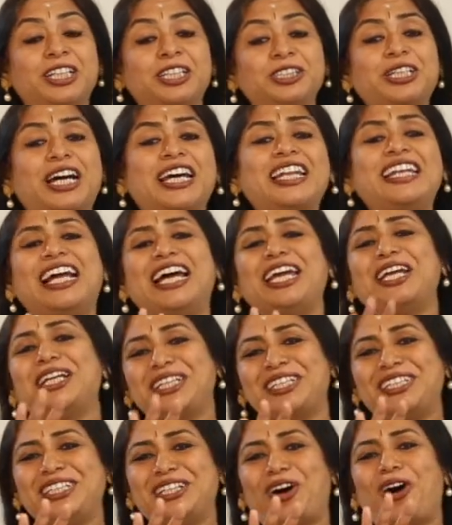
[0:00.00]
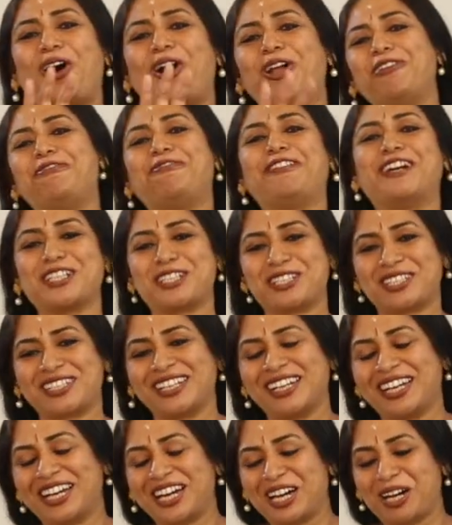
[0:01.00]
So I'd like all of us
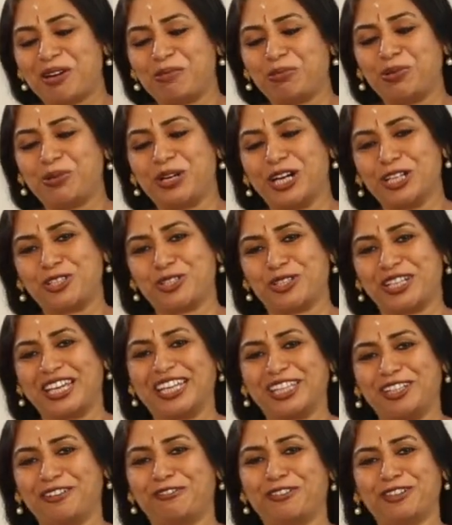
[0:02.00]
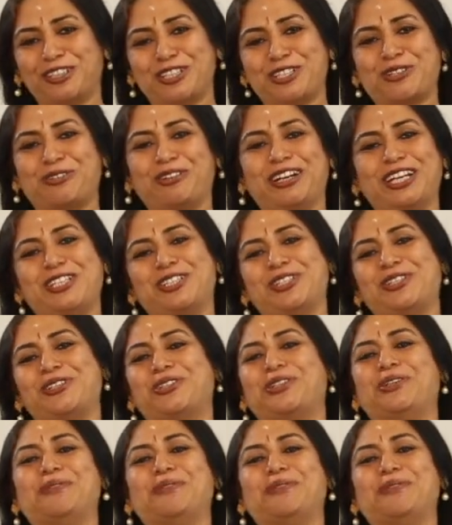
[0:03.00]
who are together for this oration to